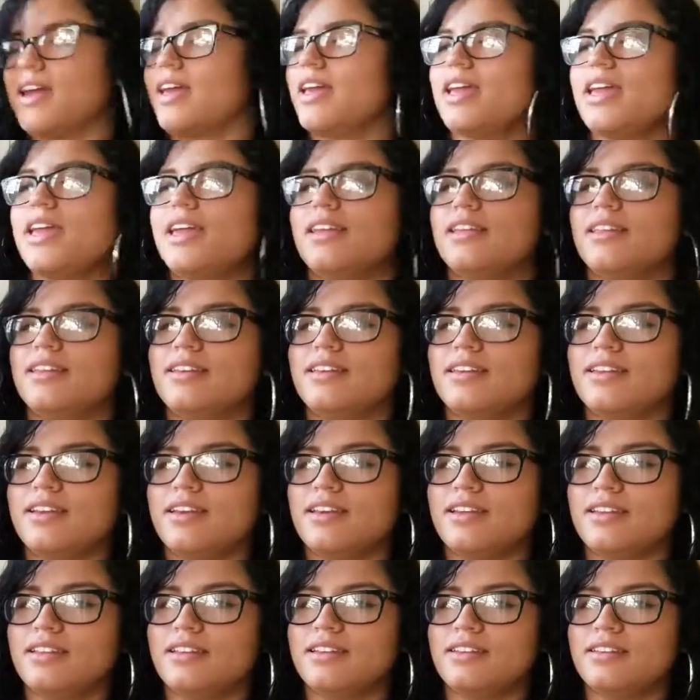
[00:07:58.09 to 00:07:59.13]
in
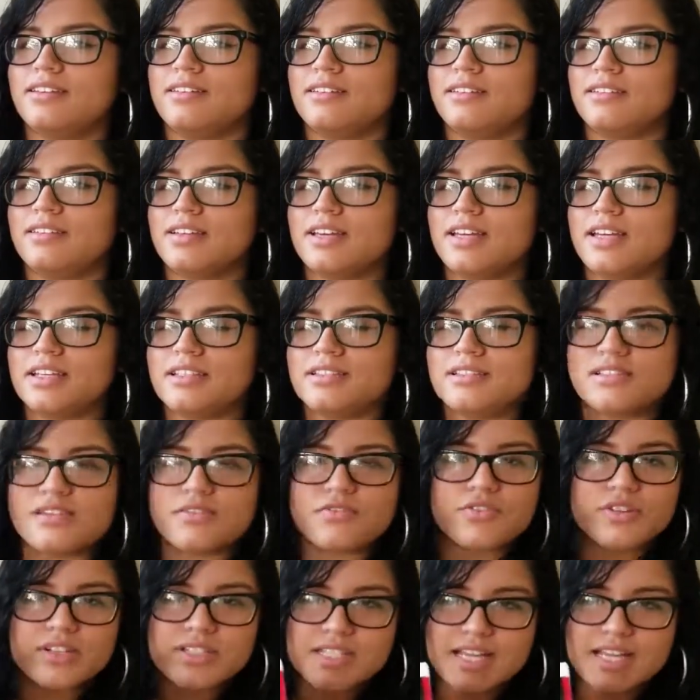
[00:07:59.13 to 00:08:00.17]
in in different